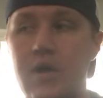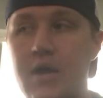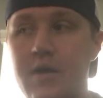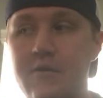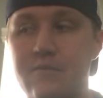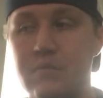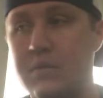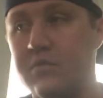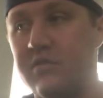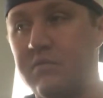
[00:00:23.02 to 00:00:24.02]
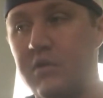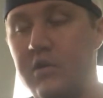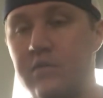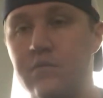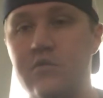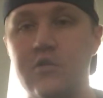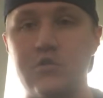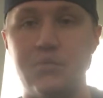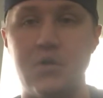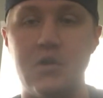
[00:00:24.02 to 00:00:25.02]
have maybe seen me on
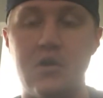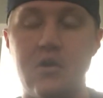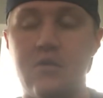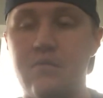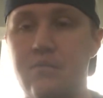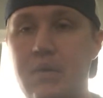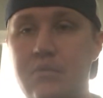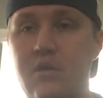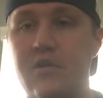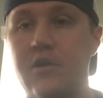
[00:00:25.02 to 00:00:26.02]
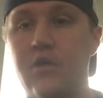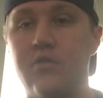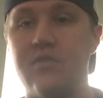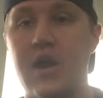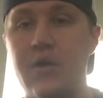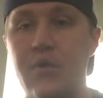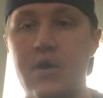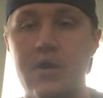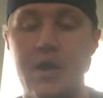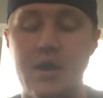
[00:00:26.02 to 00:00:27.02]
social media and maybe taken notice, I
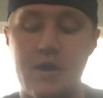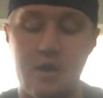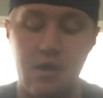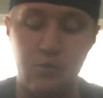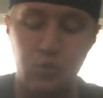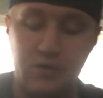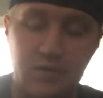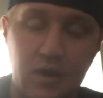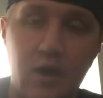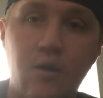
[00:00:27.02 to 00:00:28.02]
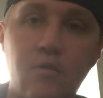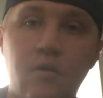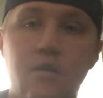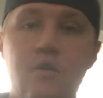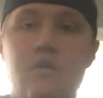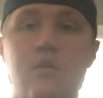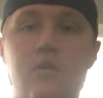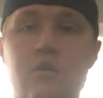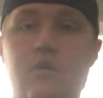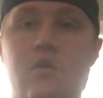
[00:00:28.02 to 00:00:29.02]
wear a Riddell
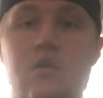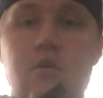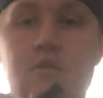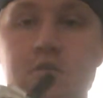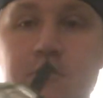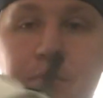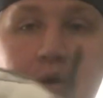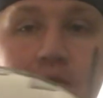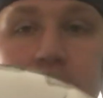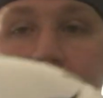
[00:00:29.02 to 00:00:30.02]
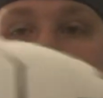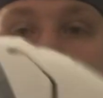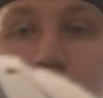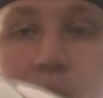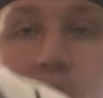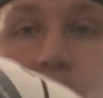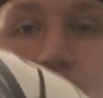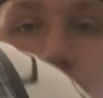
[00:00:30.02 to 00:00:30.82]
Speedflex helmet.